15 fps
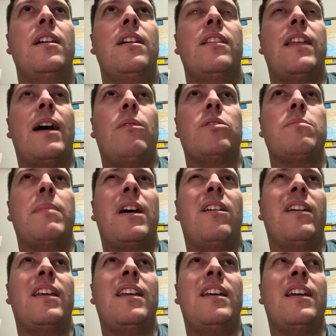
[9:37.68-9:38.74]
that was
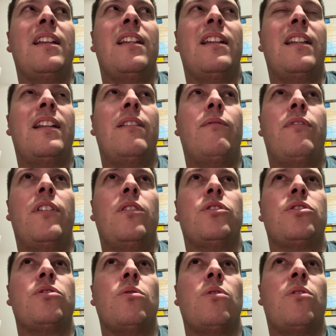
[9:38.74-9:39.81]
about it. And it didn't feel
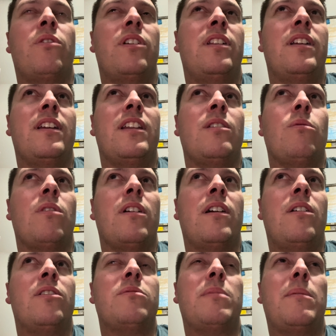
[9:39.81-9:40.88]
sore really anywhere
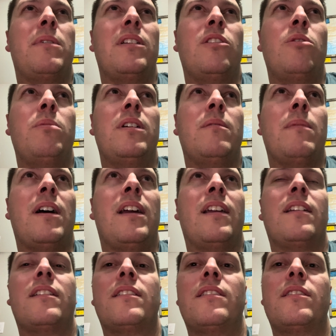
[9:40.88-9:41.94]
else. Maybe a little bit in
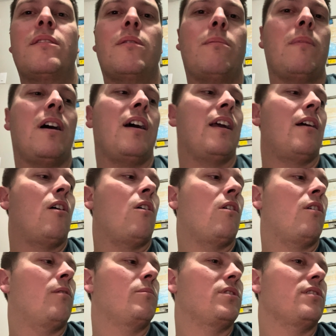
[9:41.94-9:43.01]
my
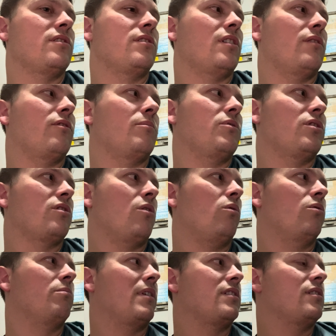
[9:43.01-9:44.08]
arms and stuff from just
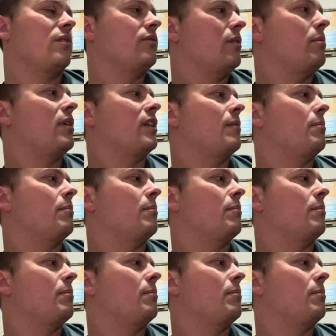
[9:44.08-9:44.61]
holding myself up on the